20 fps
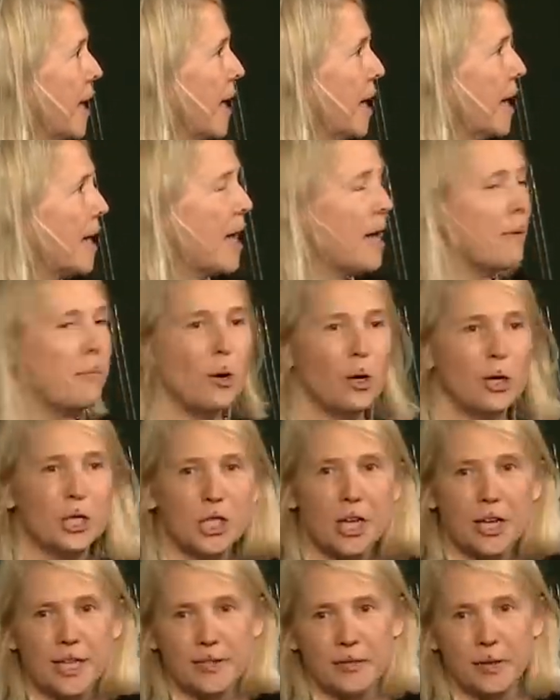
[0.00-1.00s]
And I
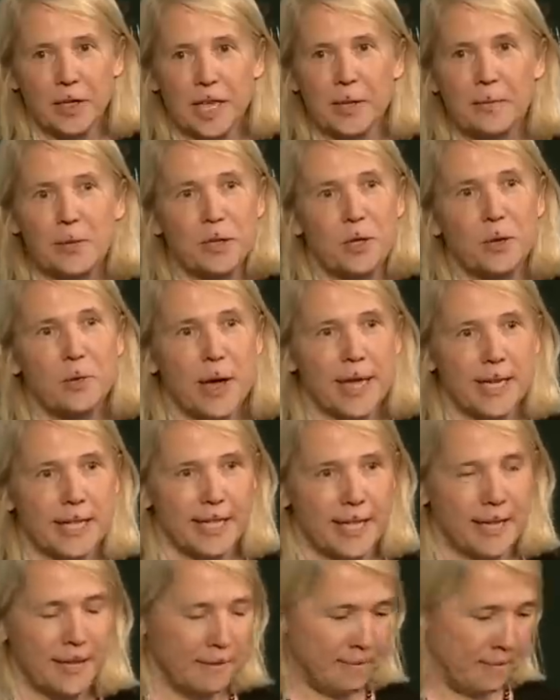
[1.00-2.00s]
apologise for keeping you
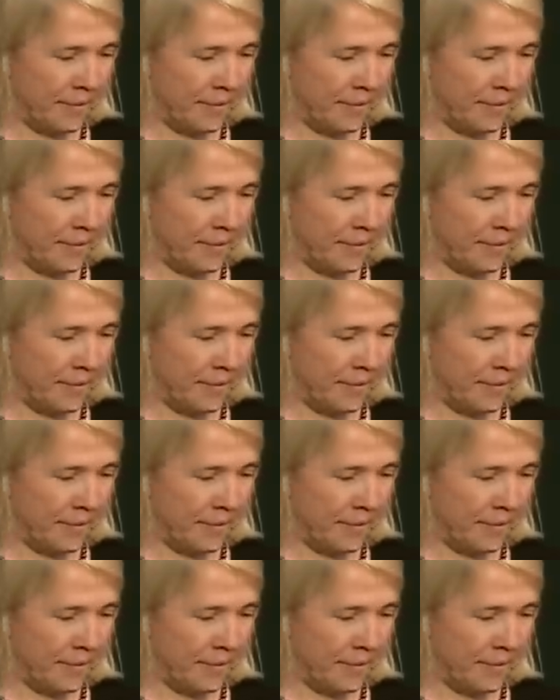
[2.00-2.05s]
waiting.